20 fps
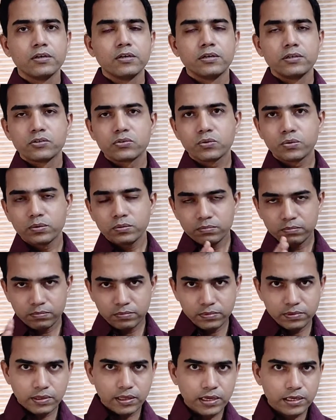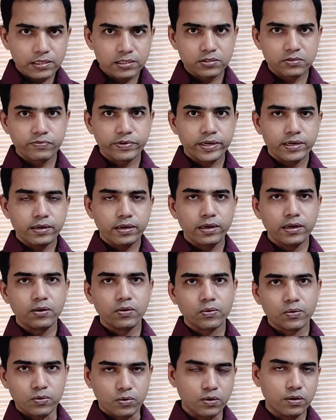So these were
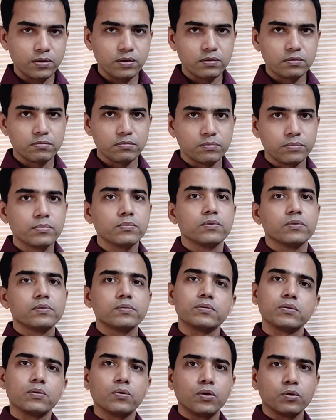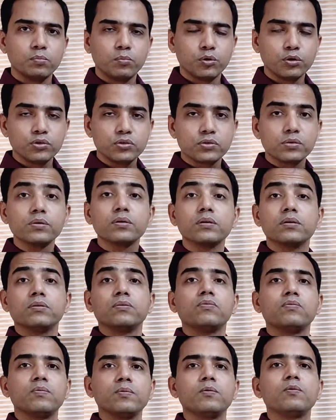in all almost
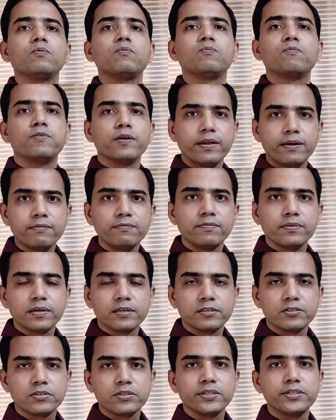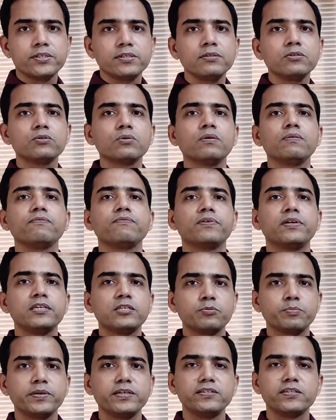12 restrictions on free
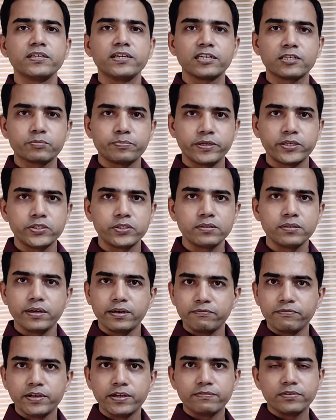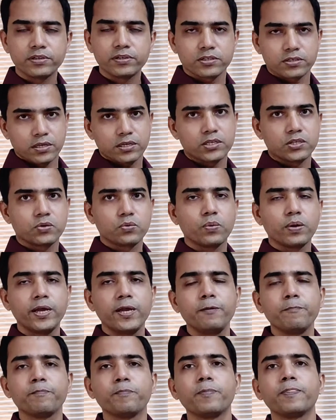speech and expression that we have discussed
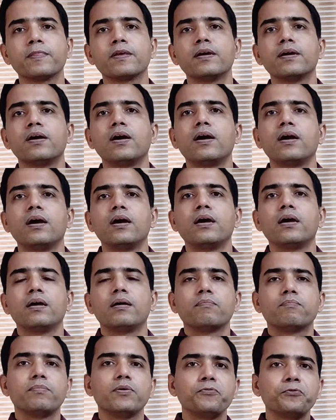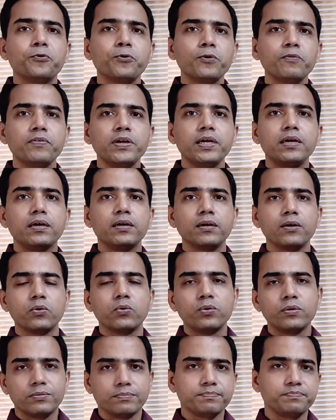today. Before we
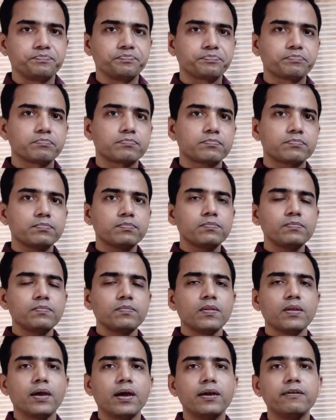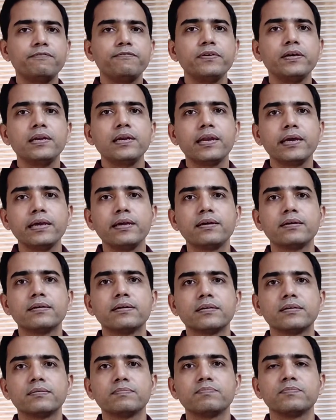conclude, I feel like
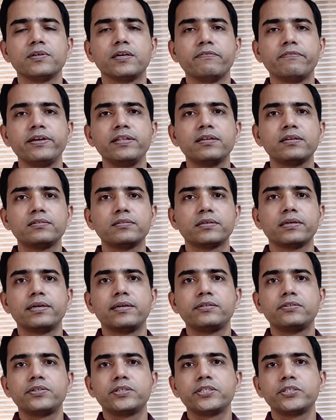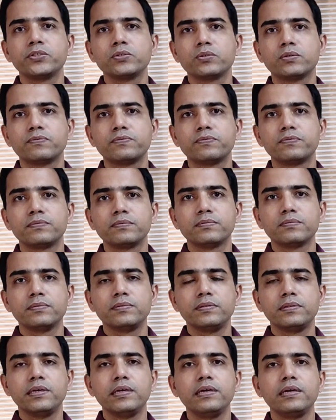giving this illustration of
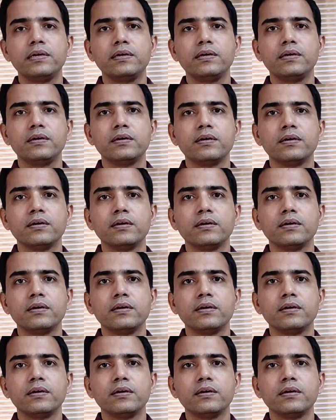the